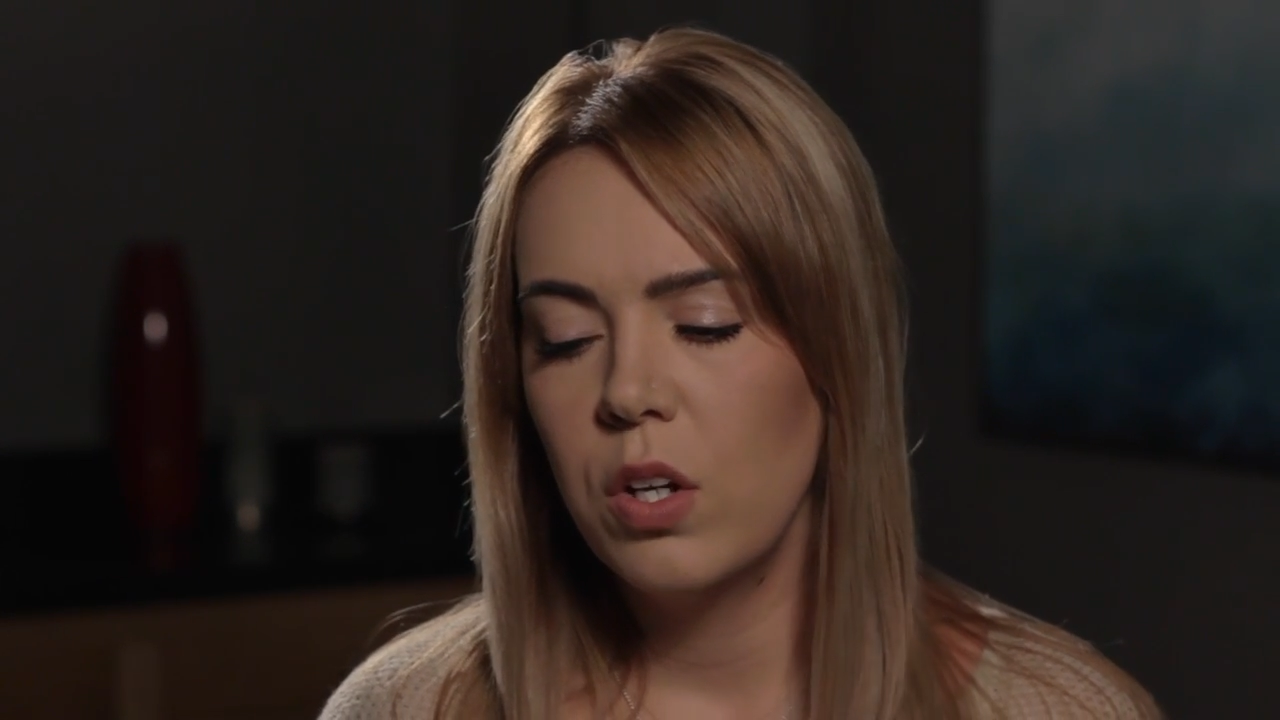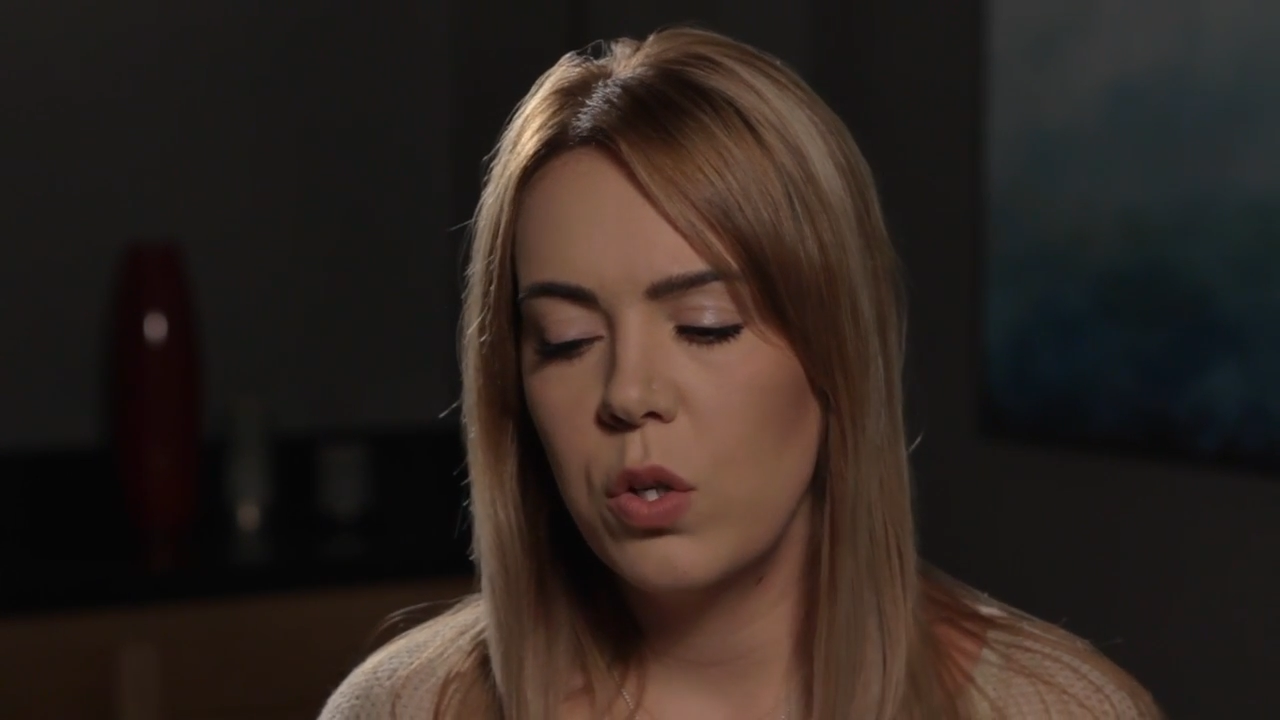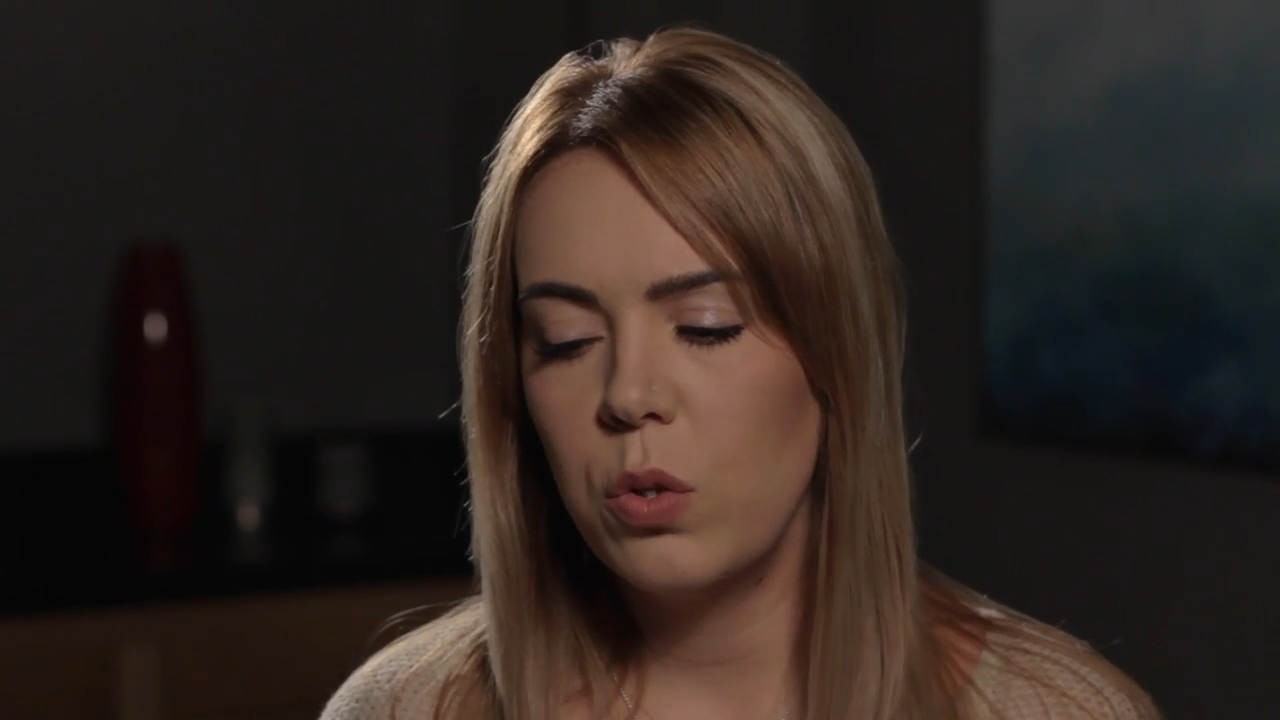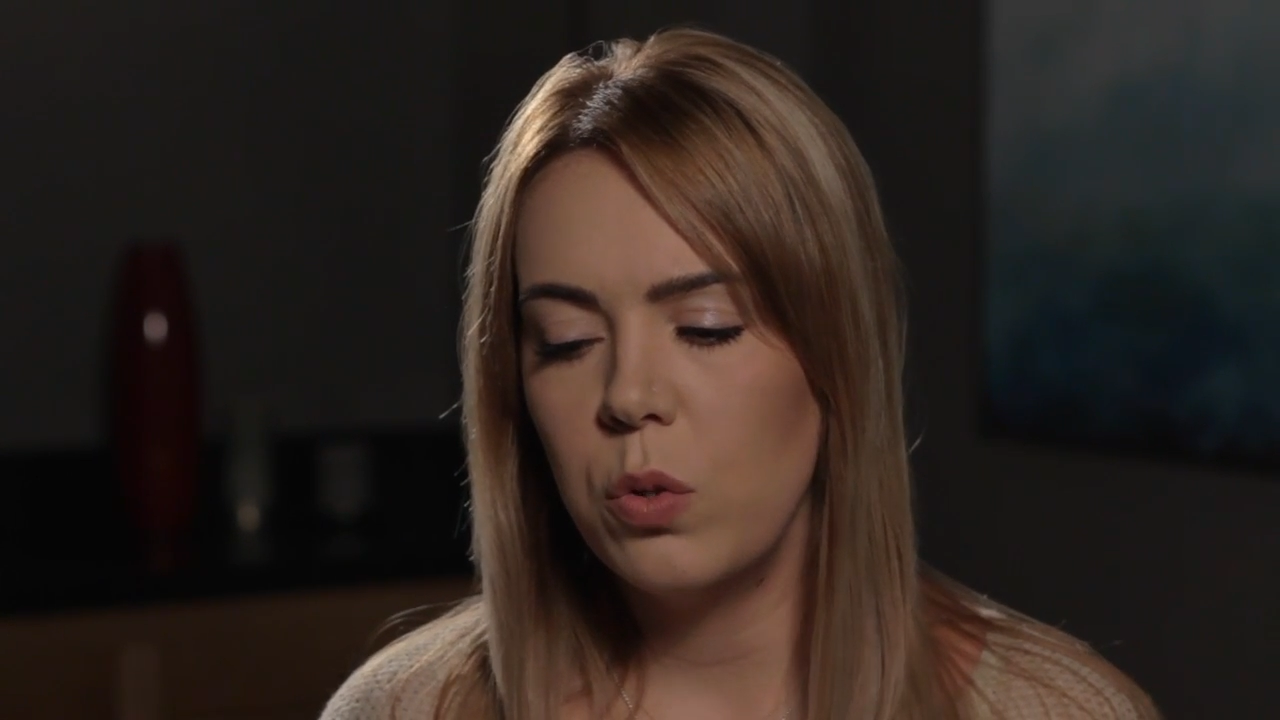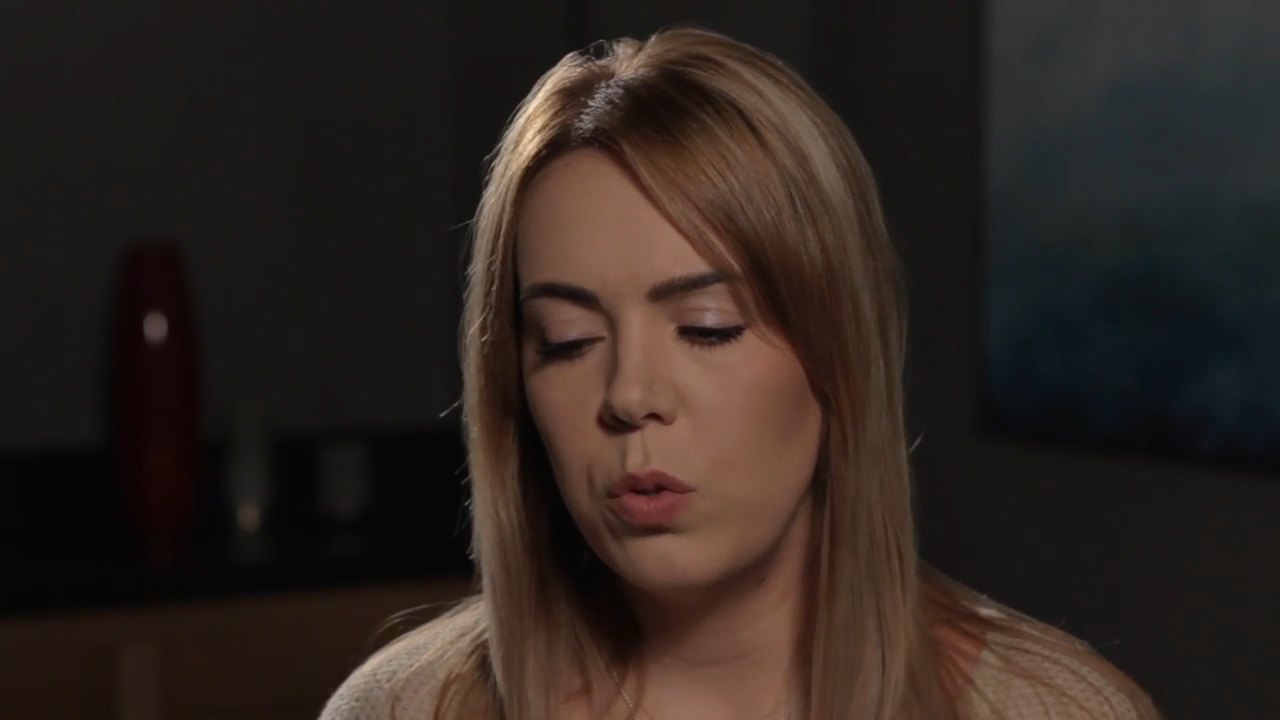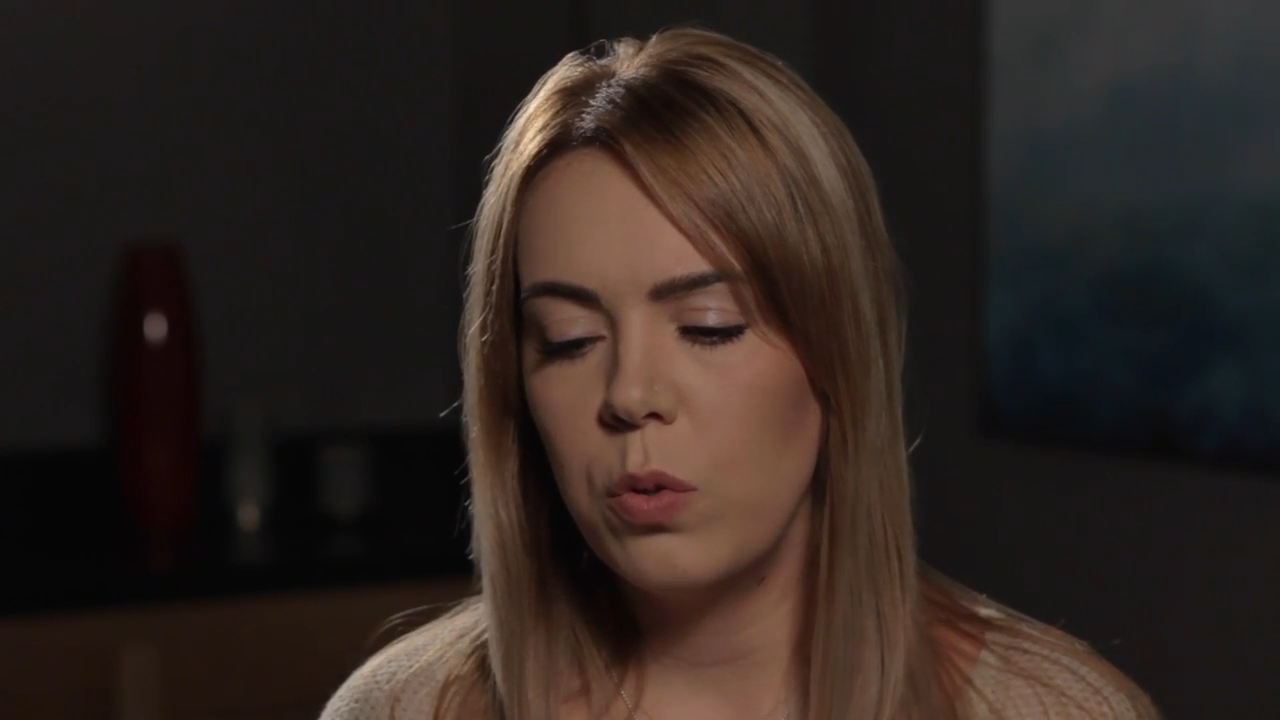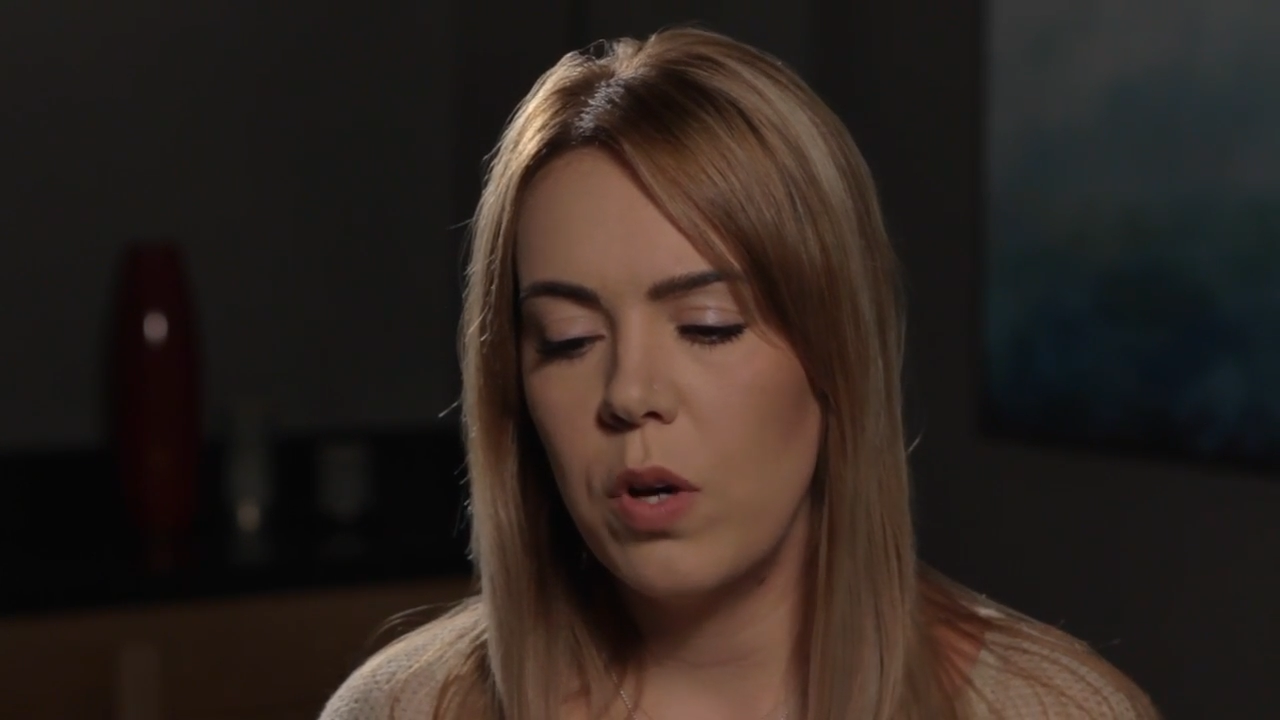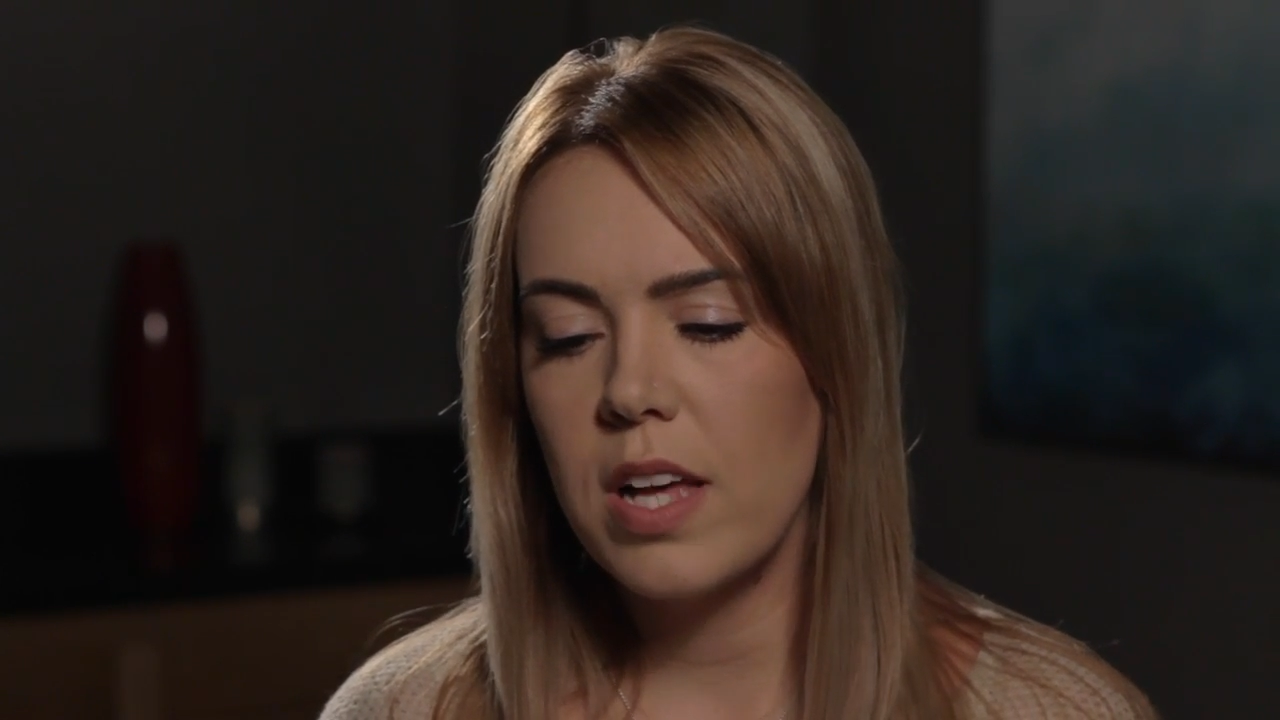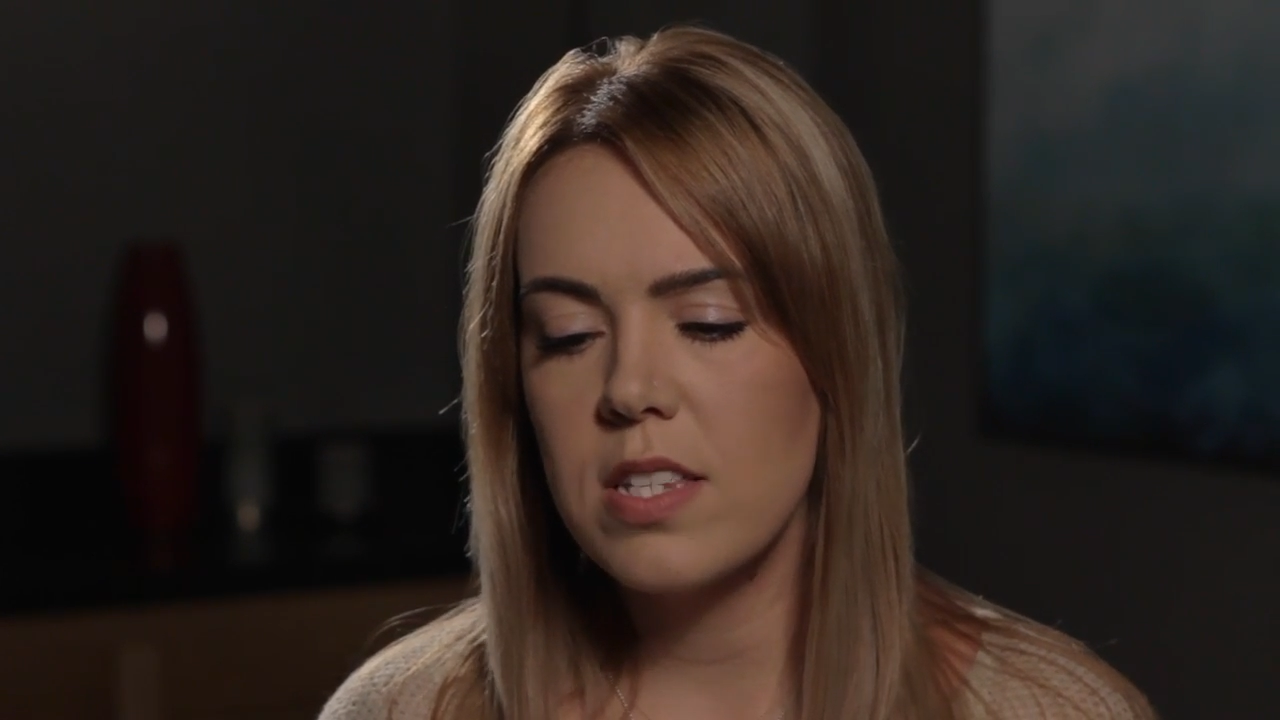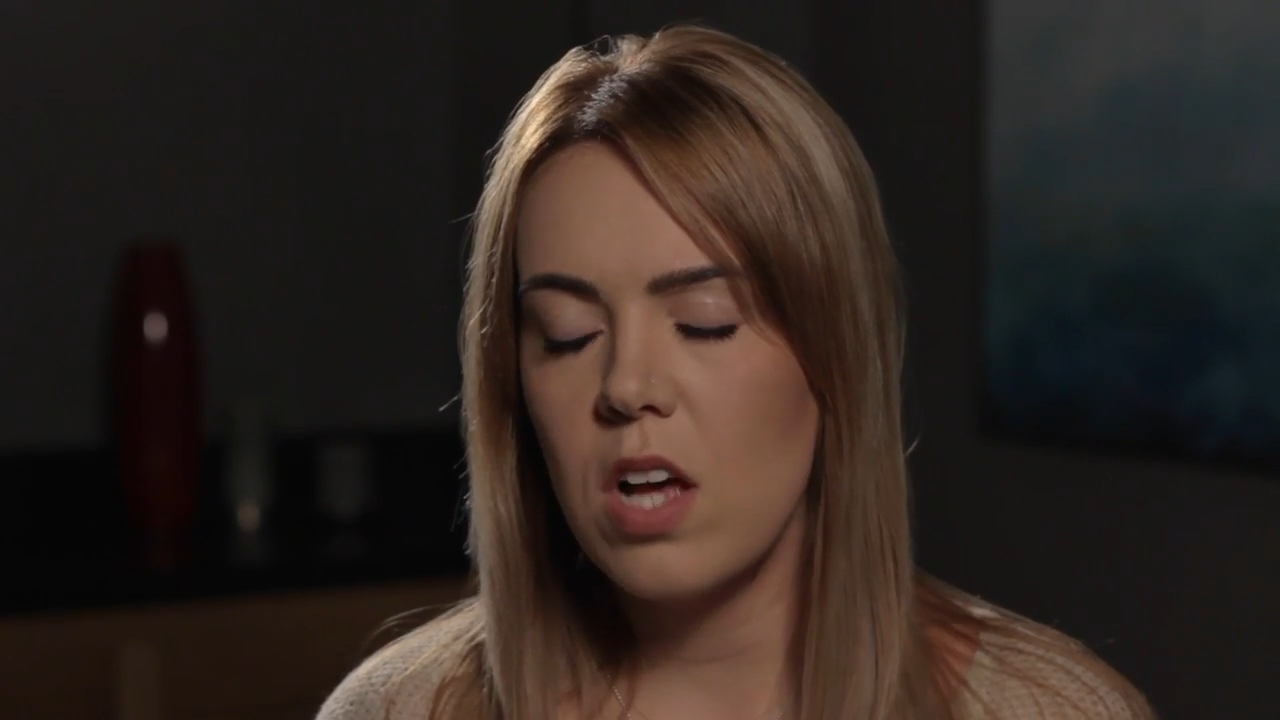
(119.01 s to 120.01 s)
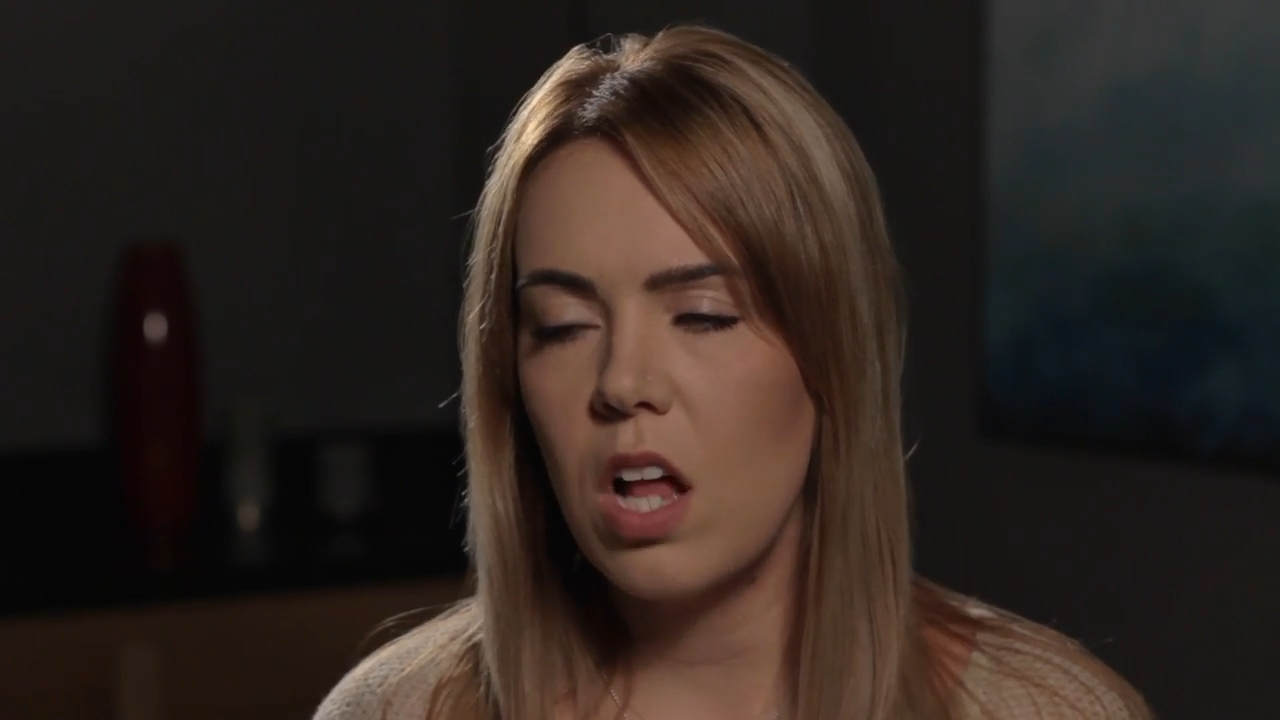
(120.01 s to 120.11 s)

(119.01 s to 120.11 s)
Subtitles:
who has